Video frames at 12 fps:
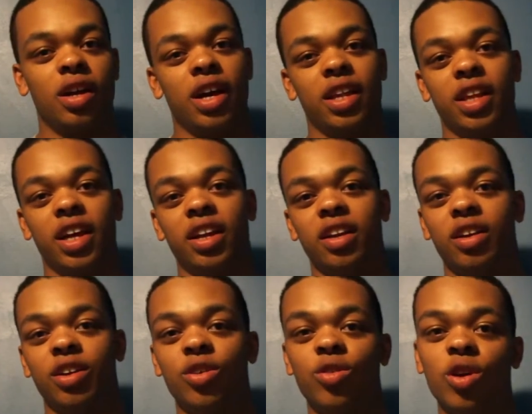and then
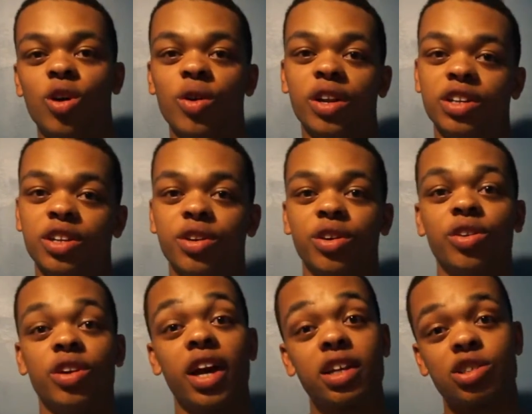you go in to do your
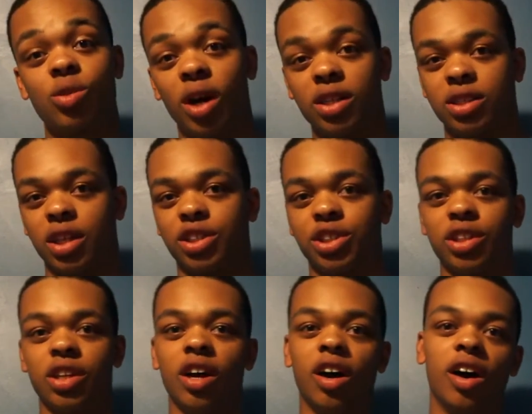next squat
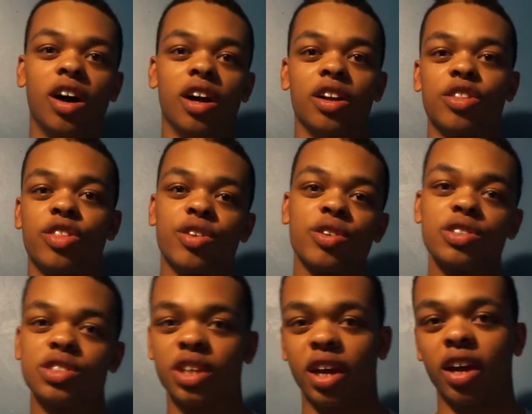session on
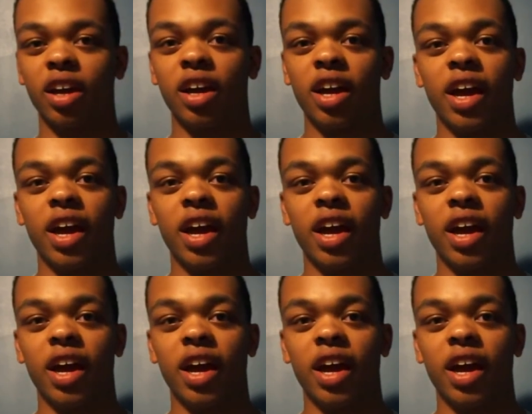Thursday